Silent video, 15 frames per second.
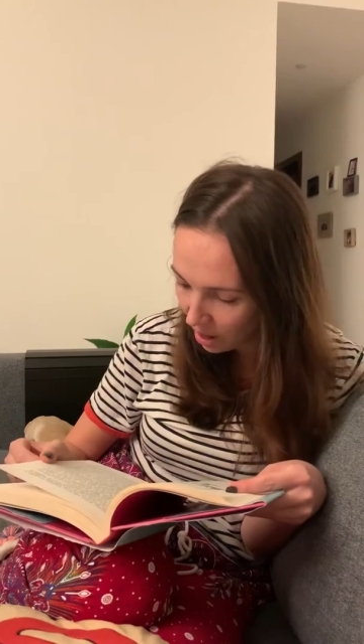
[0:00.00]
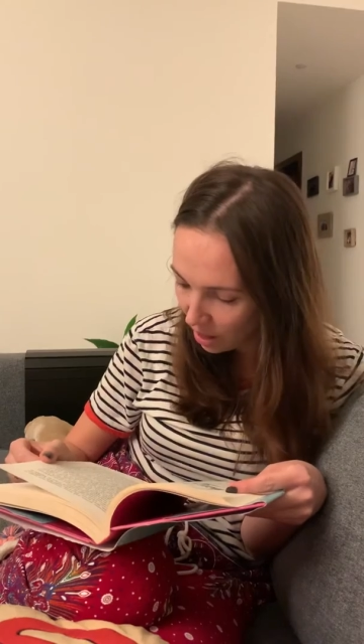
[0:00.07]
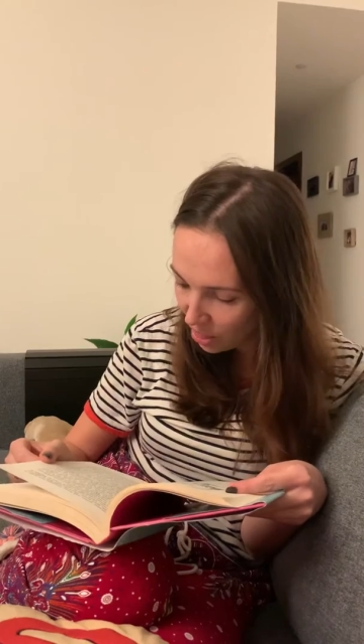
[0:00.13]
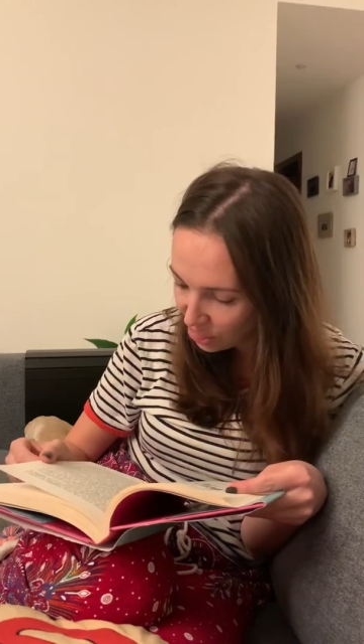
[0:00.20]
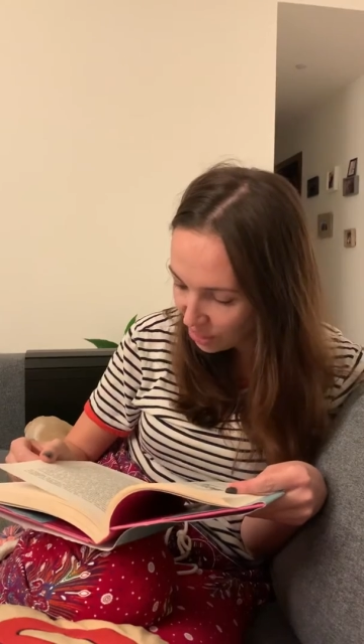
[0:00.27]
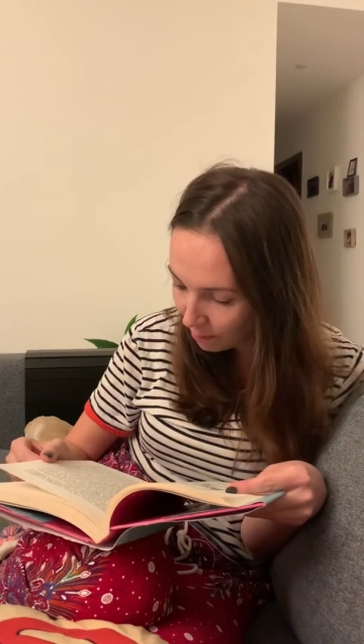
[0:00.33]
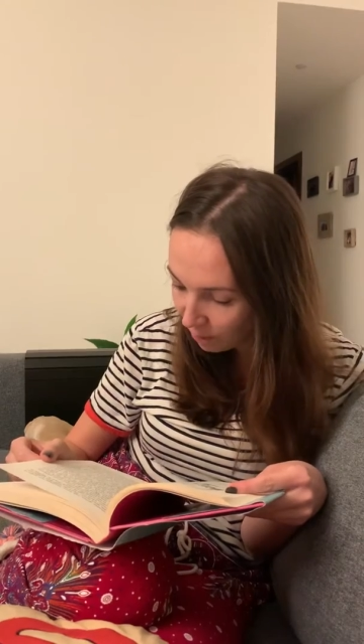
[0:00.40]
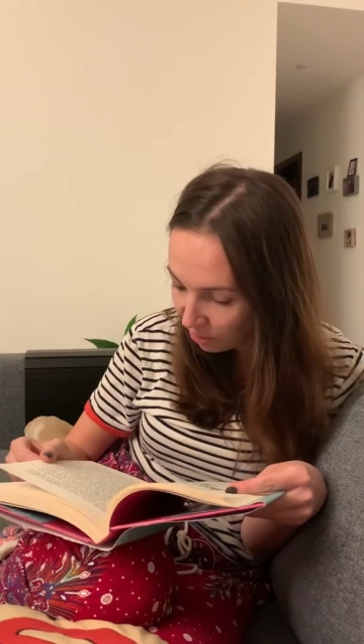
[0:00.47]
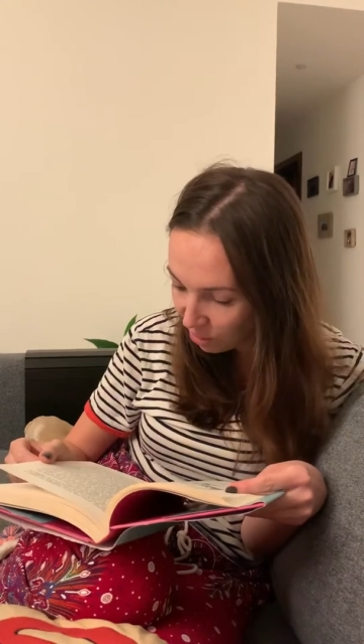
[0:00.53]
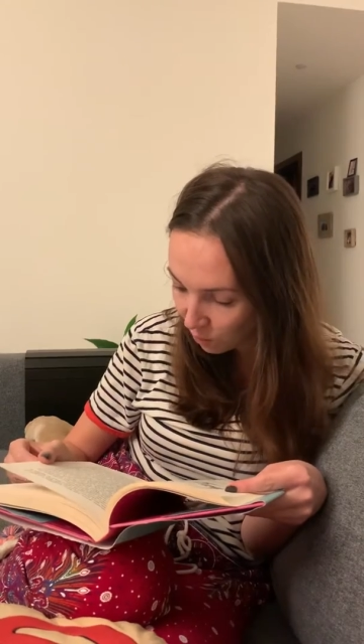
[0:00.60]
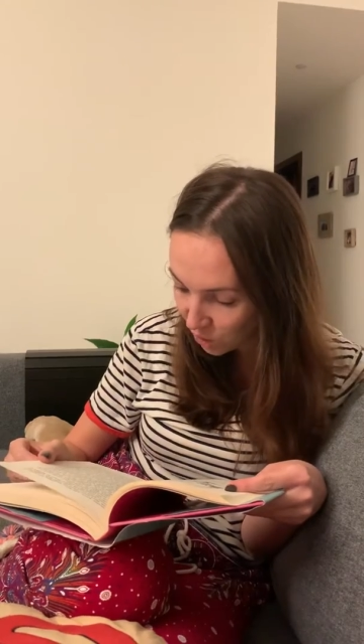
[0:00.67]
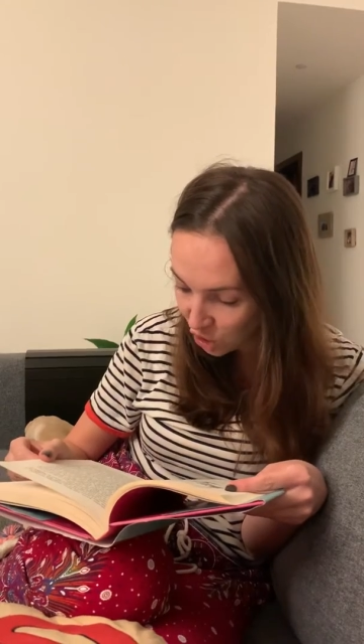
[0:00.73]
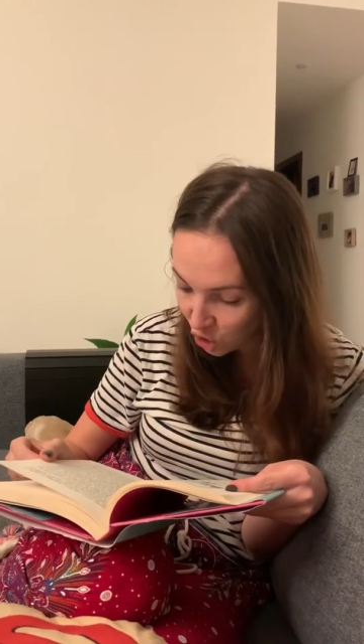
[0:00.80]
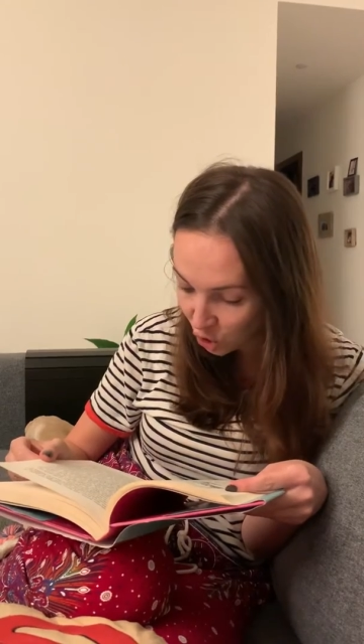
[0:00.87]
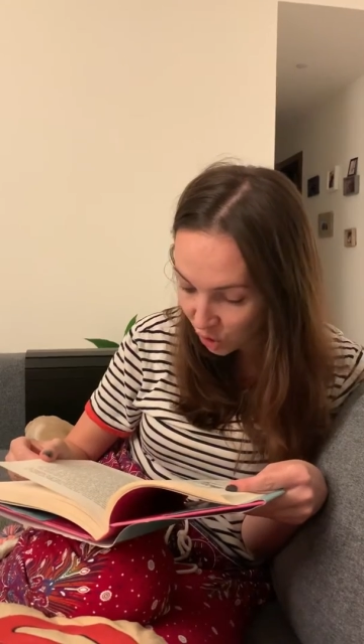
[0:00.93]
The mother
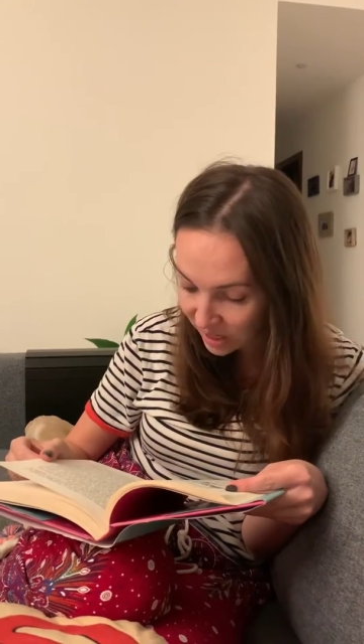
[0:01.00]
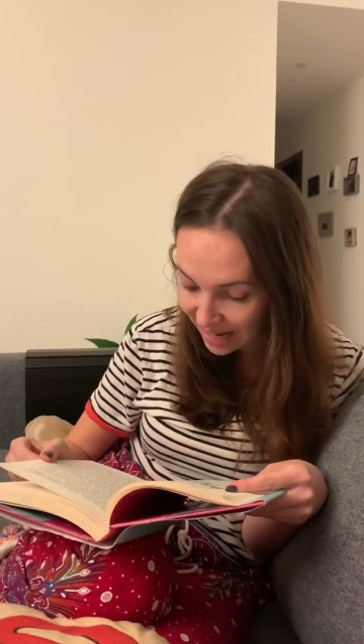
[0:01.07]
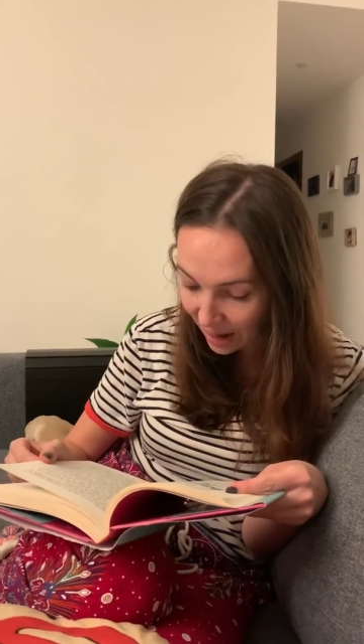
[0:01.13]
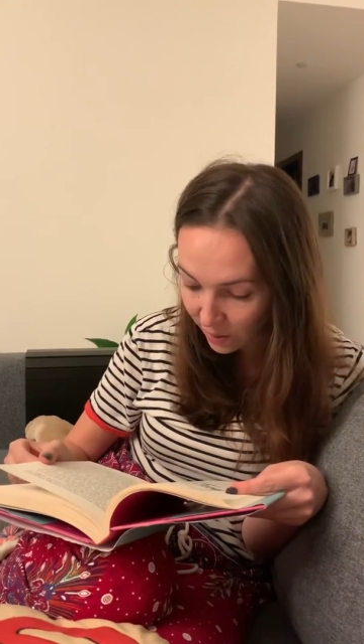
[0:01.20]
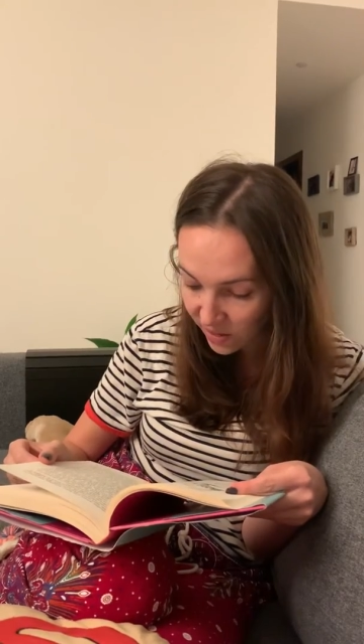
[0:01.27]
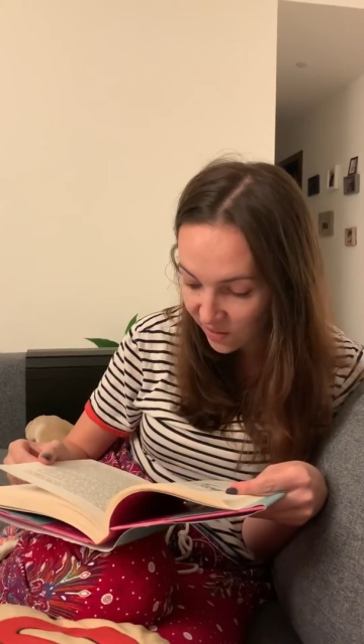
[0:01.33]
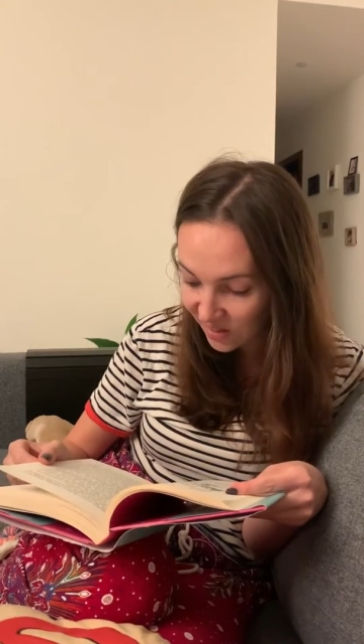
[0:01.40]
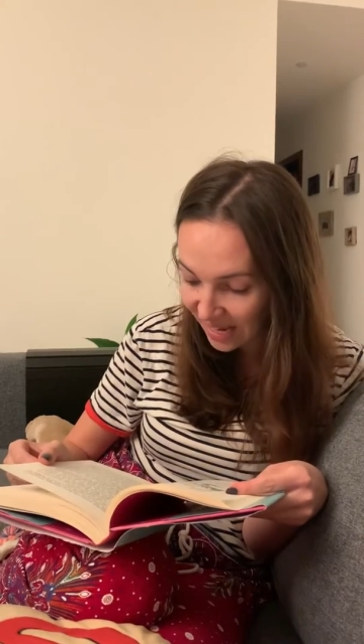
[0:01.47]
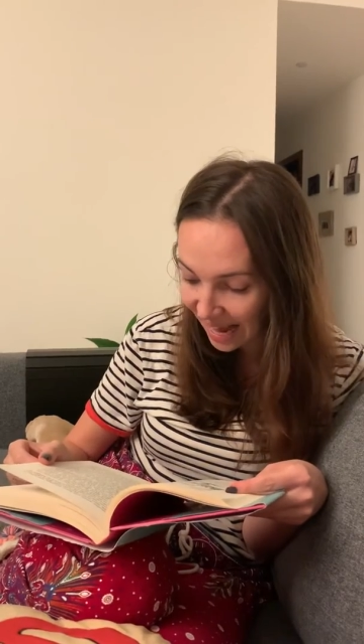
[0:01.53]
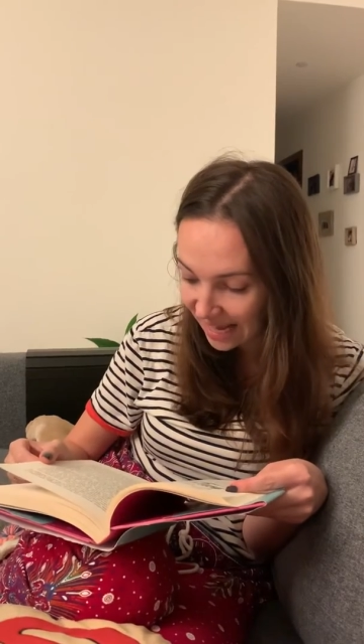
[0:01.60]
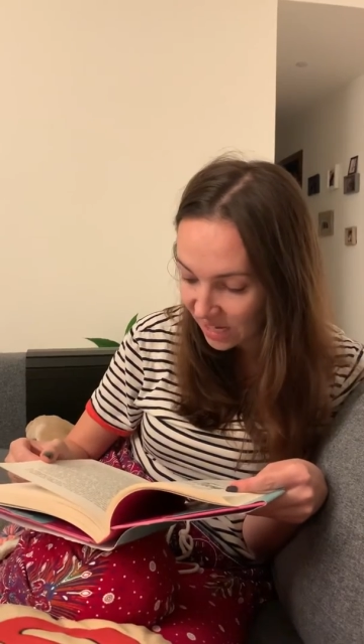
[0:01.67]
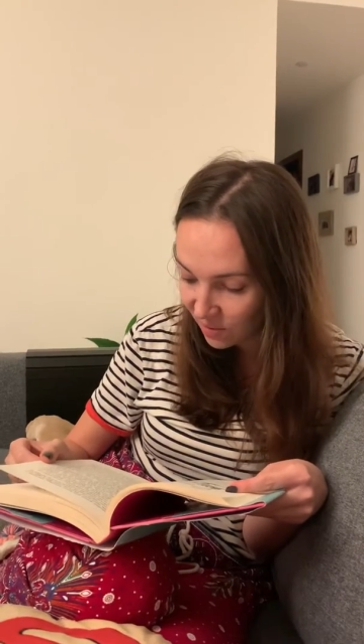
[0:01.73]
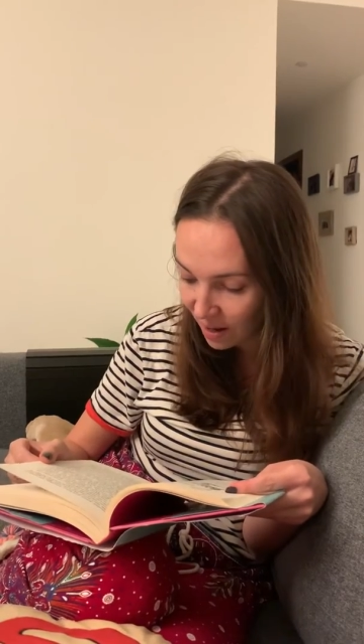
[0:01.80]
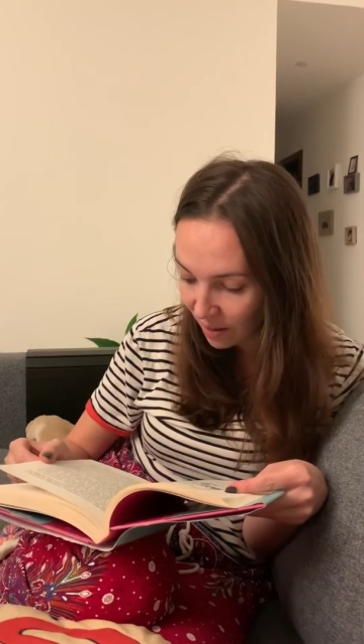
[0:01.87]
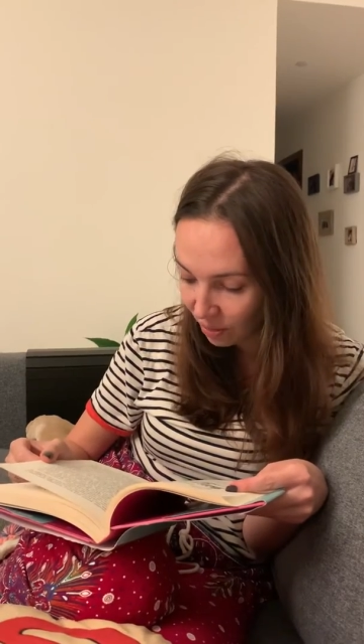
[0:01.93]
was just out of sight
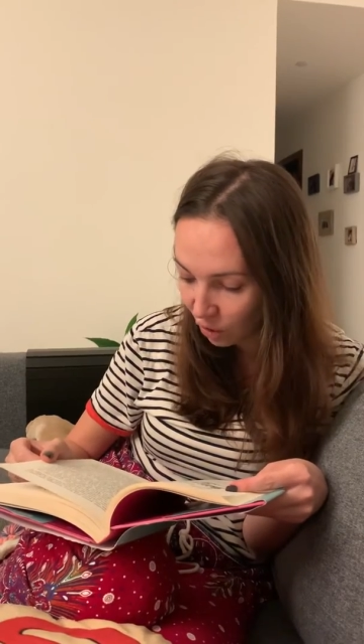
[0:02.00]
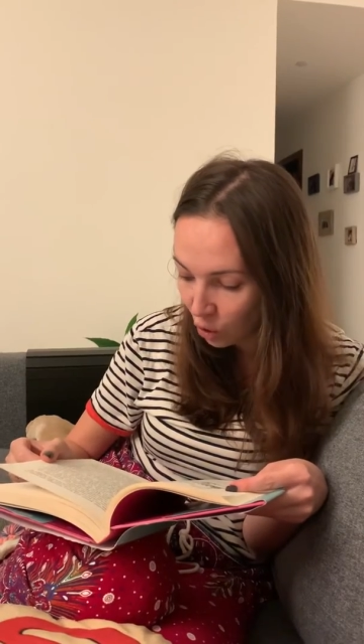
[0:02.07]
around the